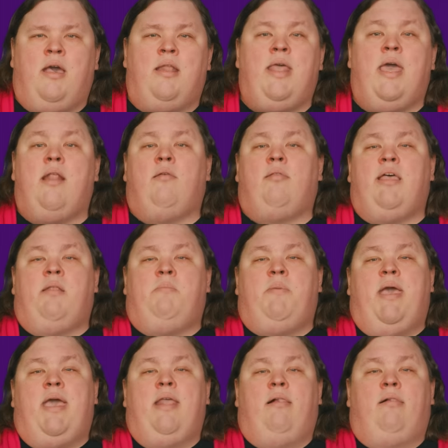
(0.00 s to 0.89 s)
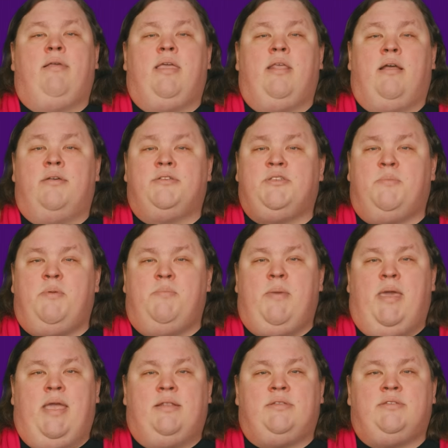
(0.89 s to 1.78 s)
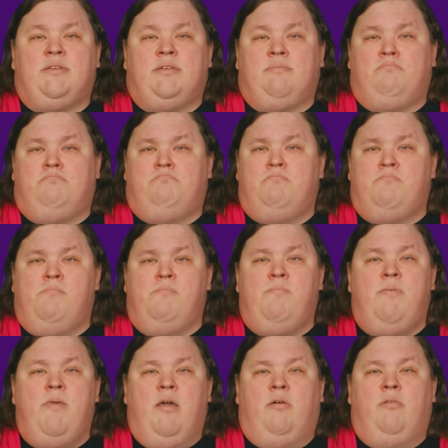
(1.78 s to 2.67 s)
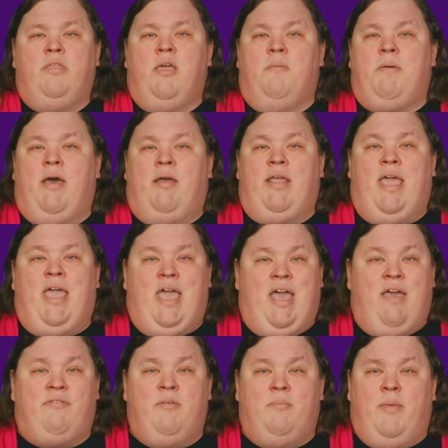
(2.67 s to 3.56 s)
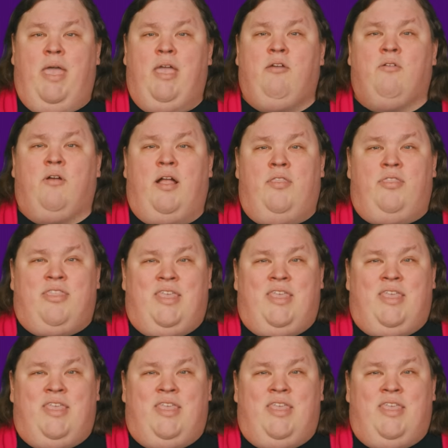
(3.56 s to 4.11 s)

A nano-LED panel can also be made to only about half a micron